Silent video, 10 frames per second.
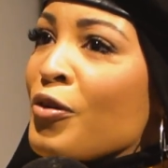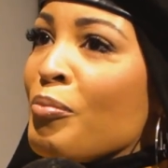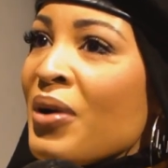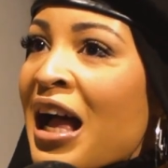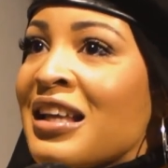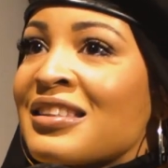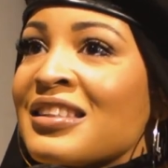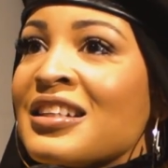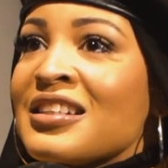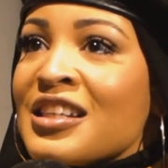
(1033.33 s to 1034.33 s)
balance and
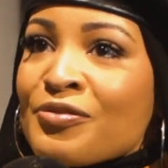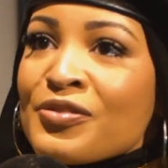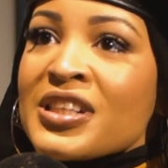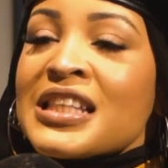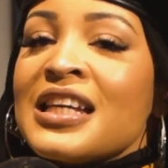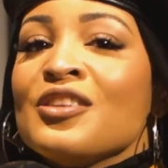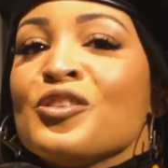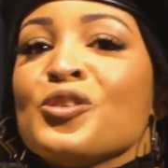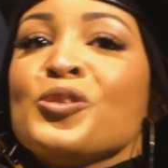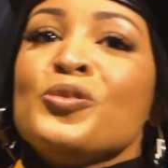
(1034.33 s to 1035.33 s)
a difference
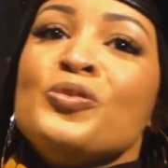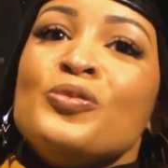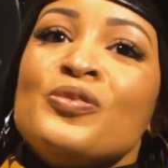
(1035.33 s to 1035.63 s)
into,